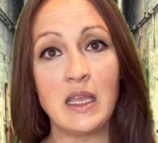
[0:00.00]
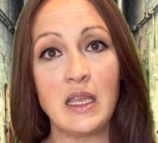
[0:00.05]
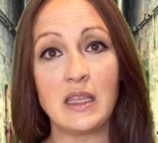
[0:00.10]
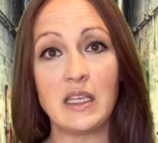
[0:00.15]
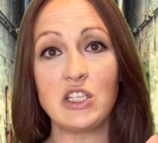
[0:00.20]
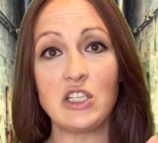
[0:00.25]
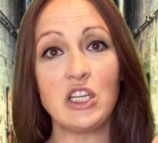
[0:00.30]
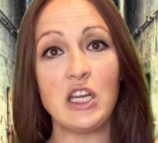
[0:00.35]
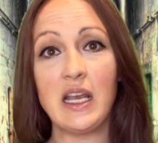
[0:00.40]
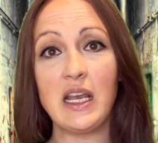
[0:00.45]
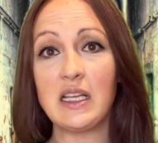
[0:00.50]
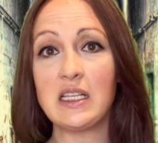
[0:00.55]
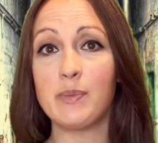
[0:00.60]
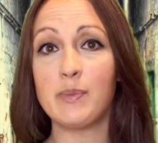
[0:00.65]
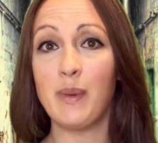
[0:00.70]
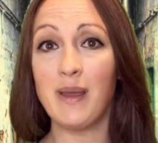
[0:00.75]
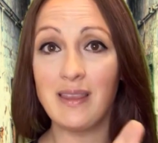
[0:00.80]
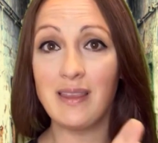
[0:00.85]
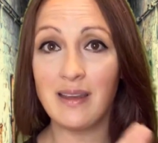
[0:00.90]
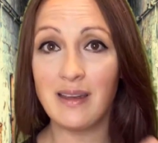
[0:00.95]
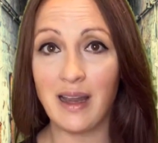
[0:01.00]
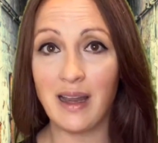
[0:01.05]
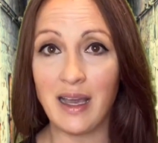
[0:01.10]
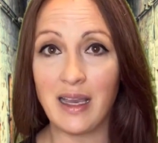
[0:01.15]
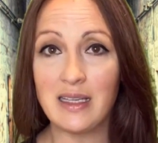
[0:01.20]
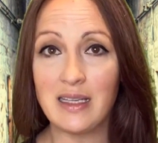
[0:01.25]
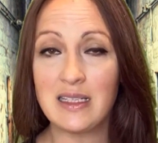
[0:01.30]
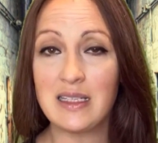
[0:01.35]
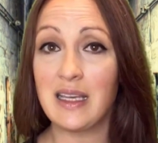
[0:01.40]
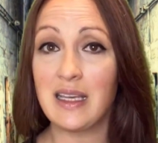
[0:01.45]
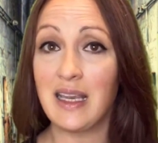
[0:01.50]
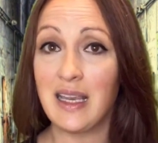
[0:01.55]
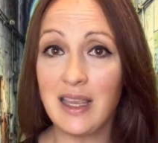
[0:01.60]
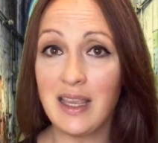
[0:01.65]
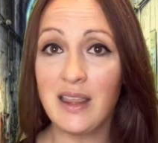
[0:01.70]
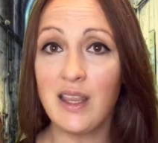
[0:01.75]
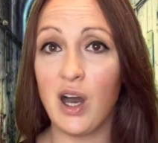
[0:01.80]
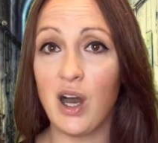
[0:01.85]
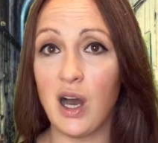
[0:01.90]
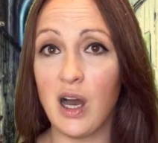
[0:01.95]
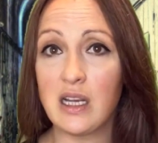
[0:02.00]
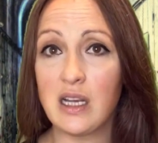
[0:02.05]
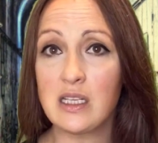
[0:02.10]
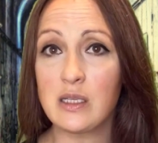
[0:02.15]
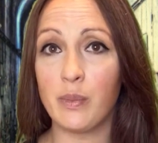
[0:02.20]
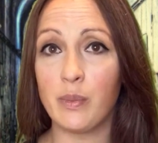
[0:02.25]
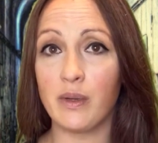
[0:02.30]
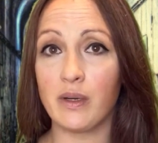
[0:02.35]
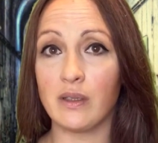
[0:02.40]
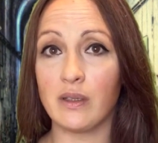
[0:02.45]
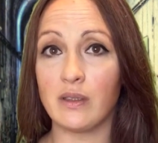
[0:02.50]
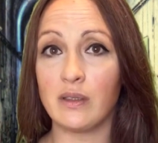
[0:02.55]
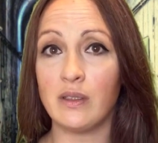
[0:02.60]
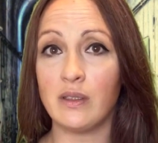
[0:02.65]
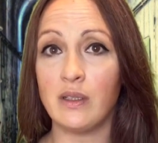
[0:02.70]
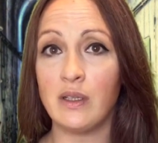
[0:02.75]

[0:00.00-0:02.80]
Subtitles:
that she had spent the night in the hospital.